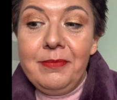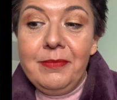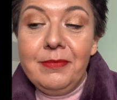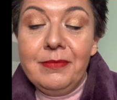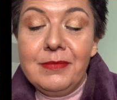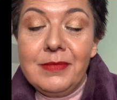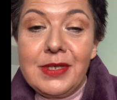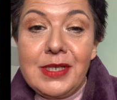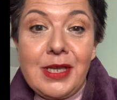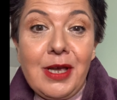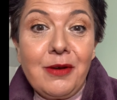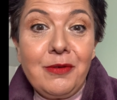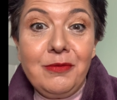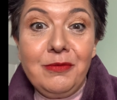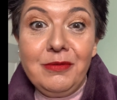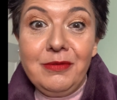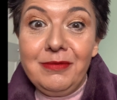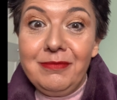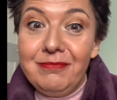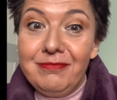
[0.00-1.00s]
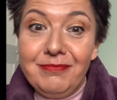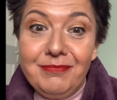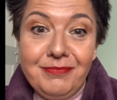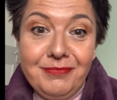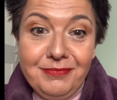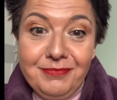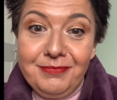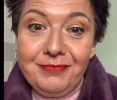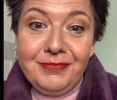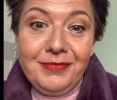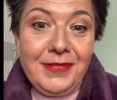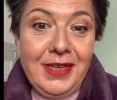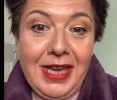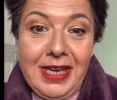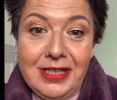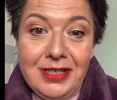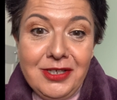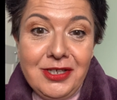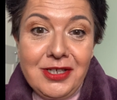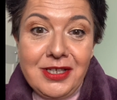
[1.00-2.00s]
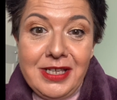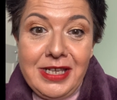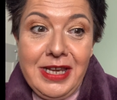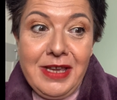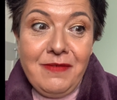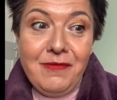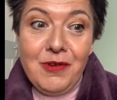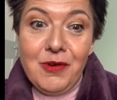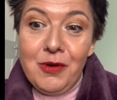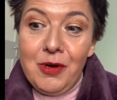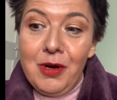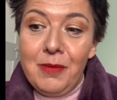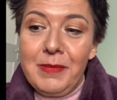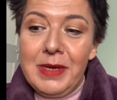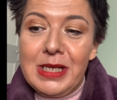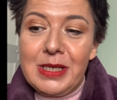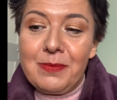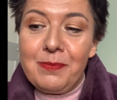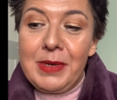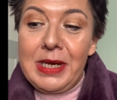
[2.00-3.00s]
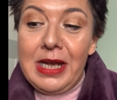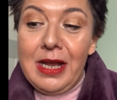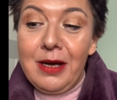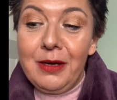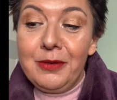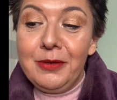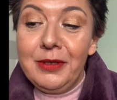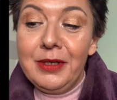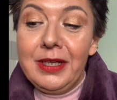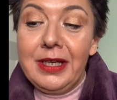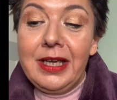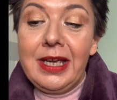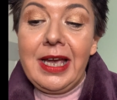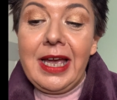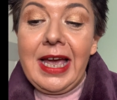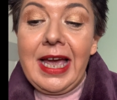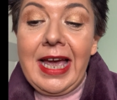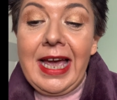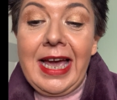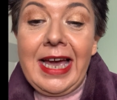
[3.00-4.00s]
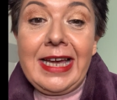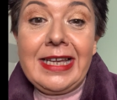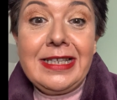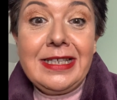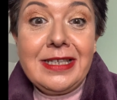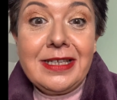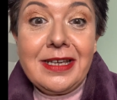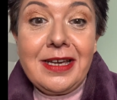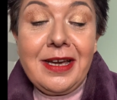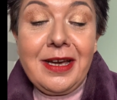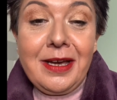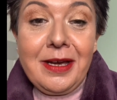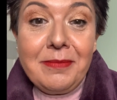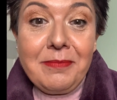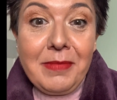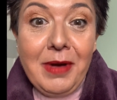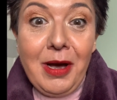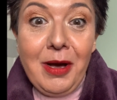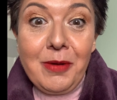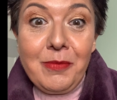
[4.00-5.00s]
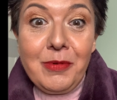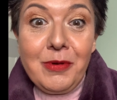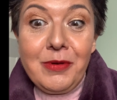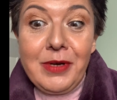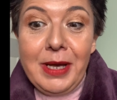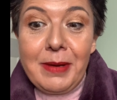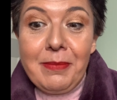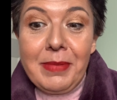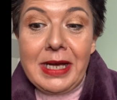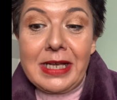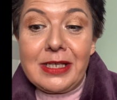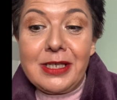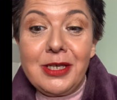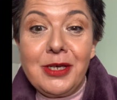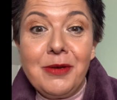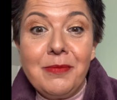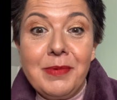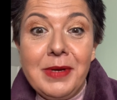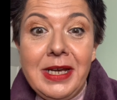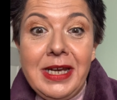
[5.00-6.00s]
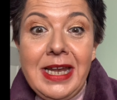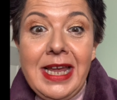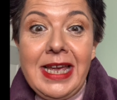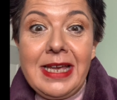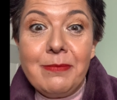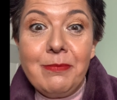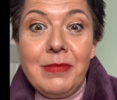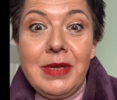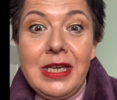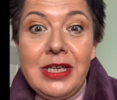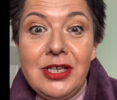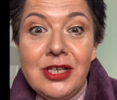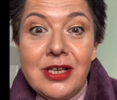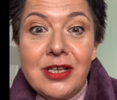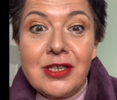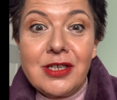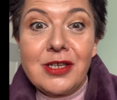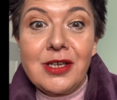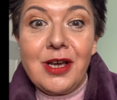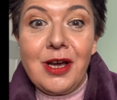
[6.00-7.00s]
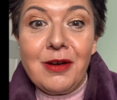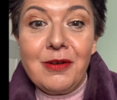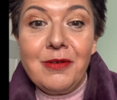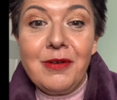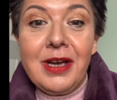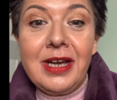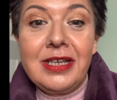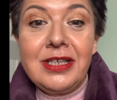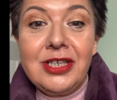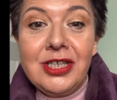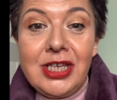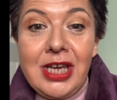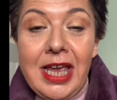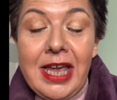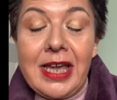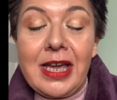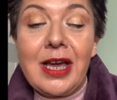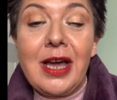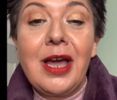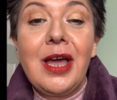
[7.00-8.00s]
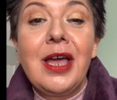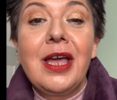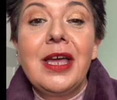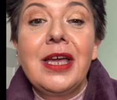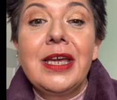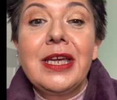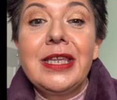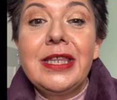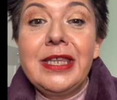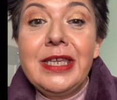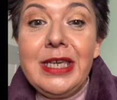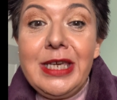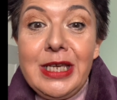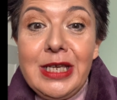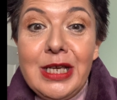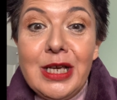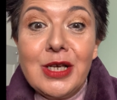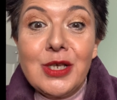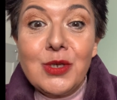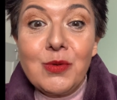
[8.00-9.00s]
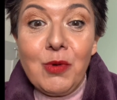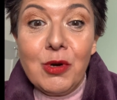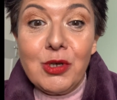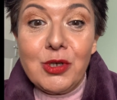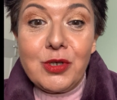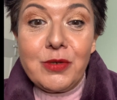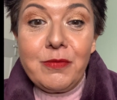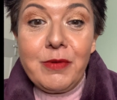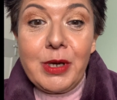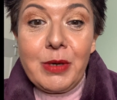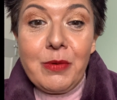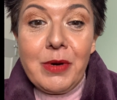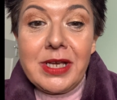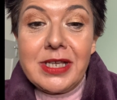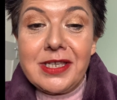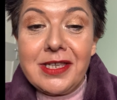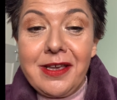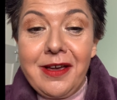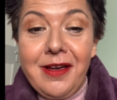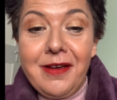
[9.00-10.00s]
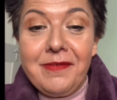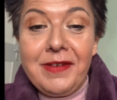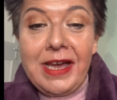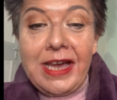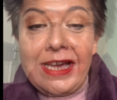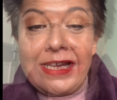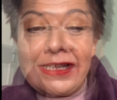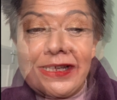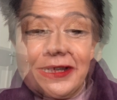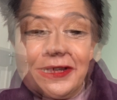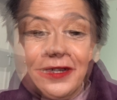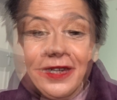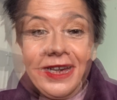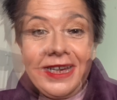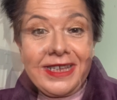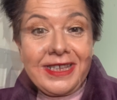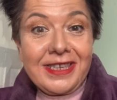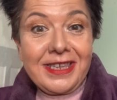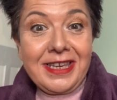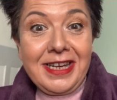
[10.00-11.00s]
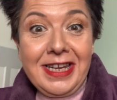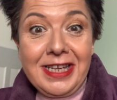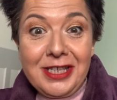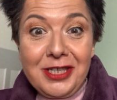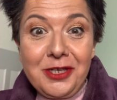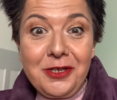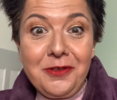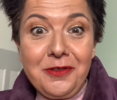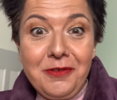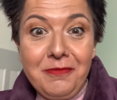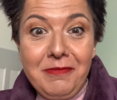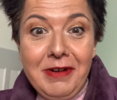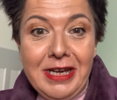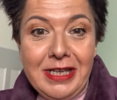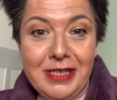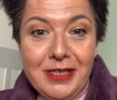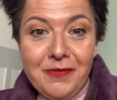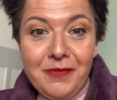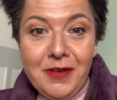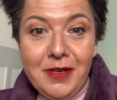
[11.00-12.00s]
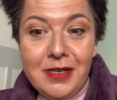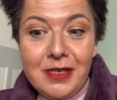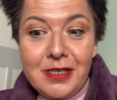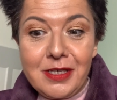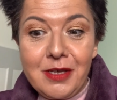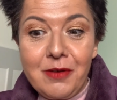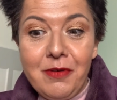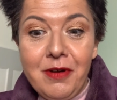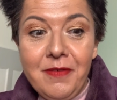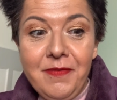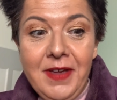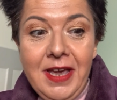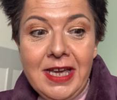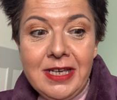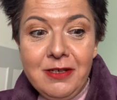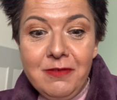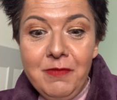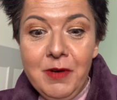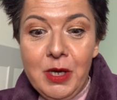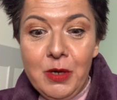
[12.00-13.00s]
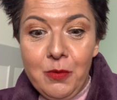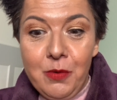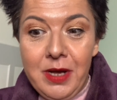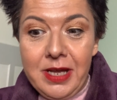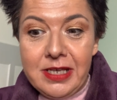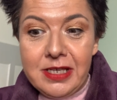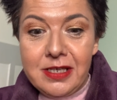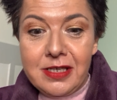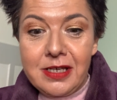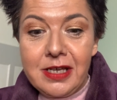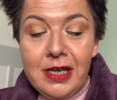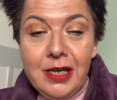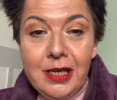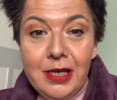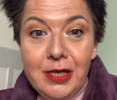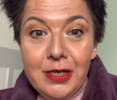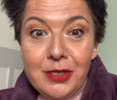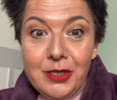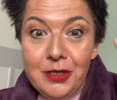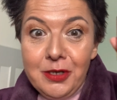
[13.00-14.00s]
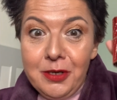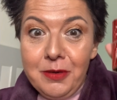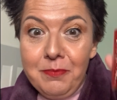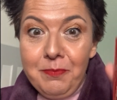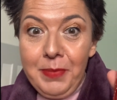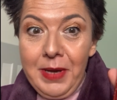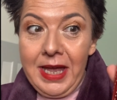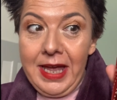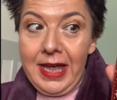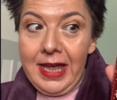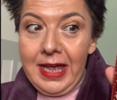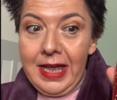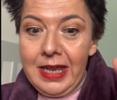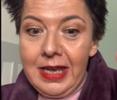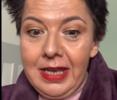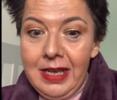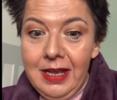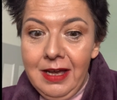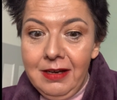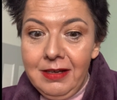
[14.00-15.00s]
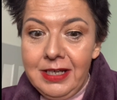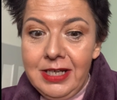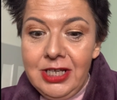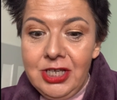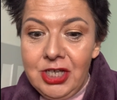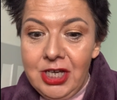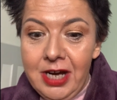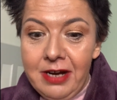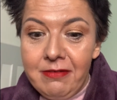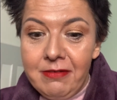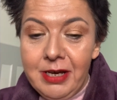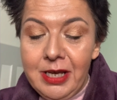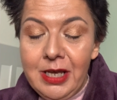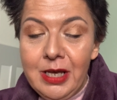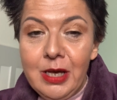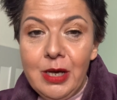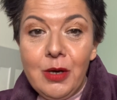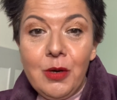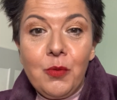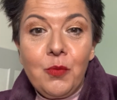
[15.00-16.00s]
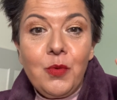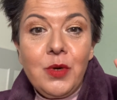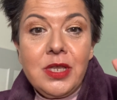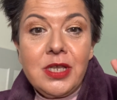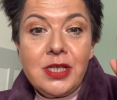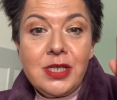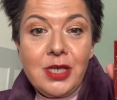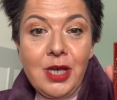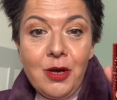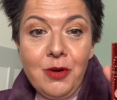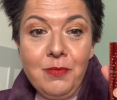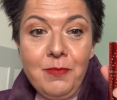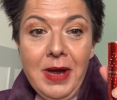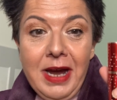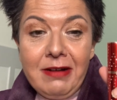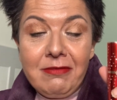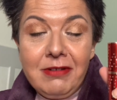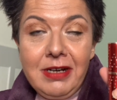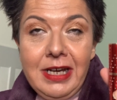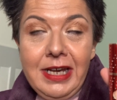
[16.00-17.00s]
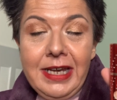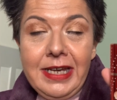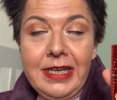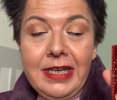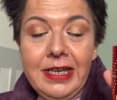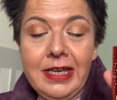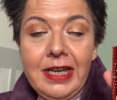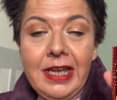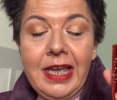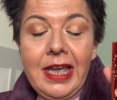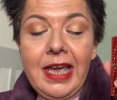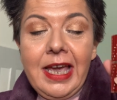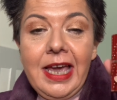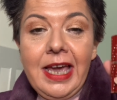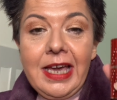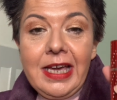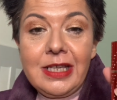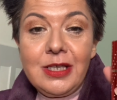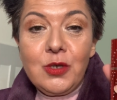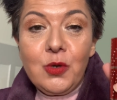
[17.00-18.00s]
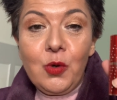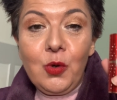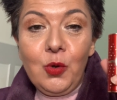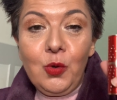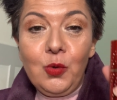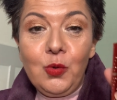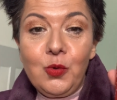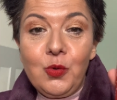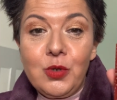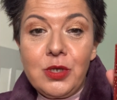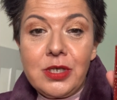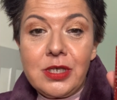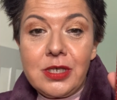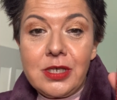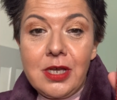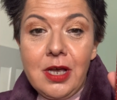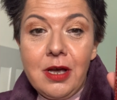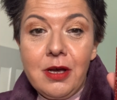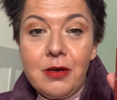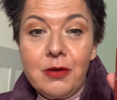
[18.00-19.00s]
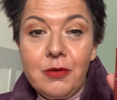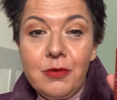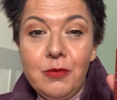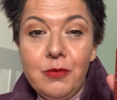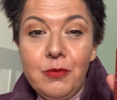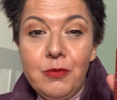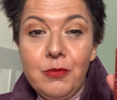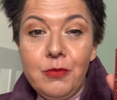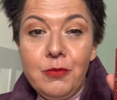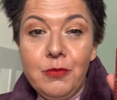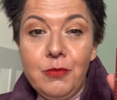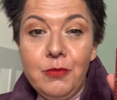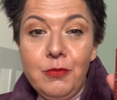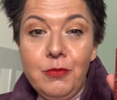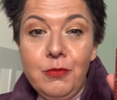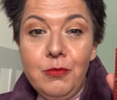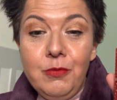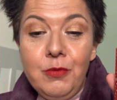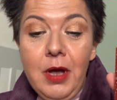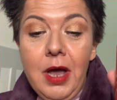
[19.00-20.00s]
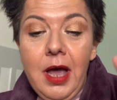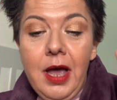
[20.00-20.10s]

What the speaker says: So yeah, just leave your comments below and I will get back to you. But let me just go and check the swatch requests that I've had. Okay, so let's do the reds first. So I've had a request to compare Lucky Cherry with So Marilyn, and also